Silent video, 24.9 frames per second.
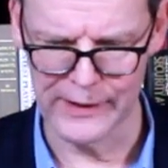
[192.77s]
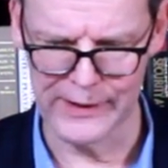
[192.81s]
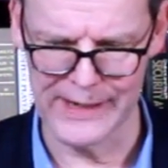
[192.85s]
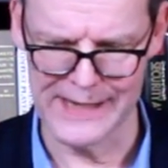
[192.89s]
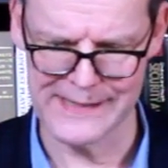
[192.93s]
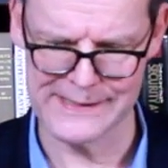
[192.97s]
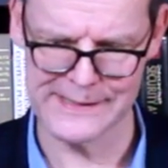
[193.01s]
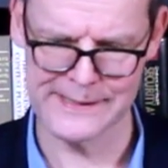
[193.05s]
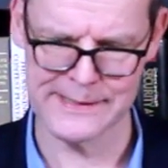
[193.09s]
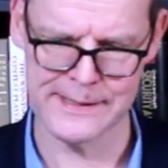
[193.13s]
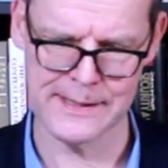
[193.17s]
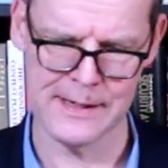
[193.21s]

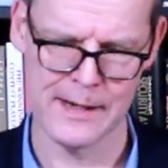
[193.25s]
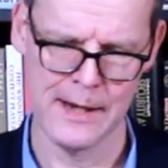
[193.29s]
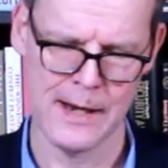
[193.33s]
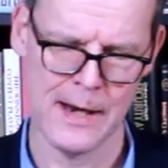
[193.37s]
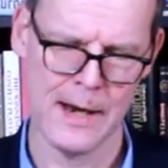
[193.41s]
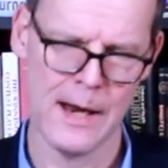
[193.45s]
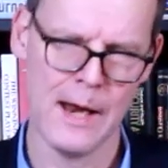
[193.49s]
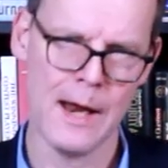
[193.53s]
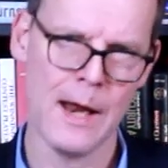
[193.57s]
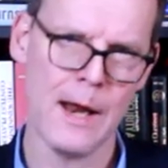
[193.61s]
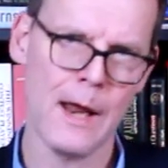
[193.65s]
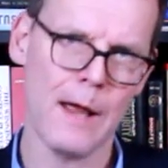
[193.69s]
Yes,
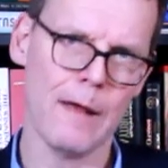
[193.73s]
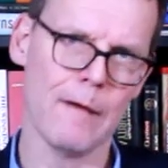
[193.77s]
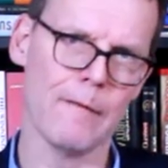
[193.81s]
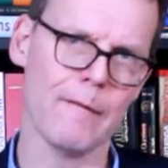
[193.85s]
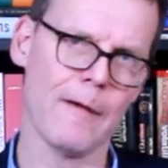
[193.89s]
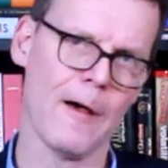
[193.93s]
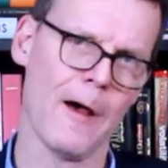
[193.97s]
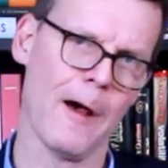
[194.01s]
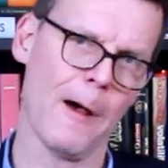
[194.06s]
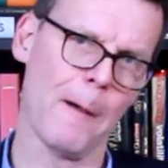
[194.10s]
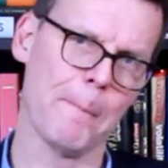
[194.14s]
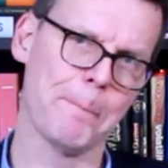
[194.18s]

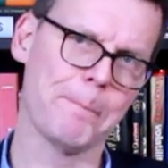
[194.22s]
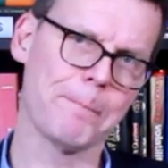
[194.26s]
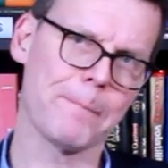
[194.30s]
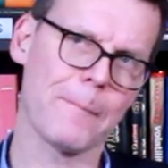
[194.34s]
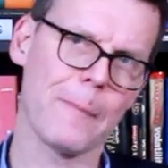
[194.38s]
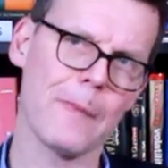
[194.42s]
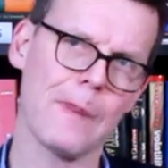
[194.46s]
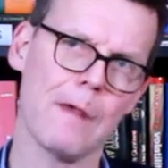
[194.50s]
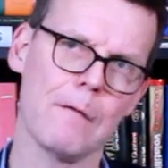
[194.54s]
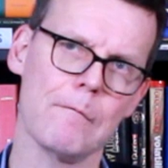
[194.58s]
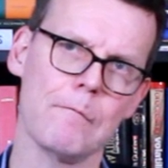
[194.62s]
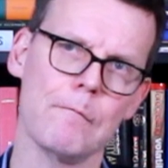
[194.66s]

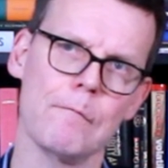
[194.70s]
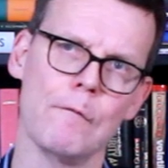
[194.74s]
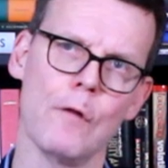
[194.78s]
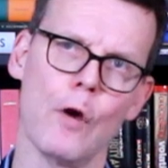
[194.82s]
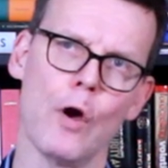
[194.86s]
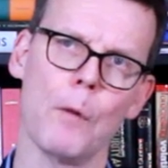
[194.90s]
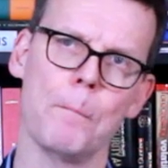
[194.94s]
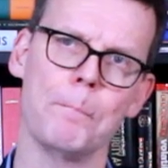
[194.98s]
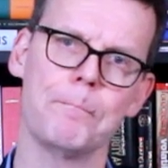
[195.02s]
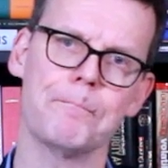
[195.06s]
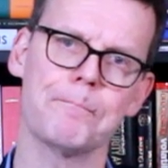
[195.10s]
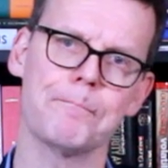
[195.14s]

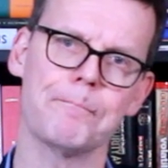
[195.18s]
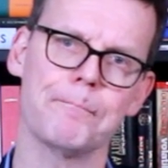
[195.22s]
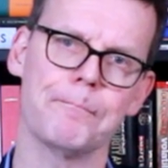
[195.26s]
the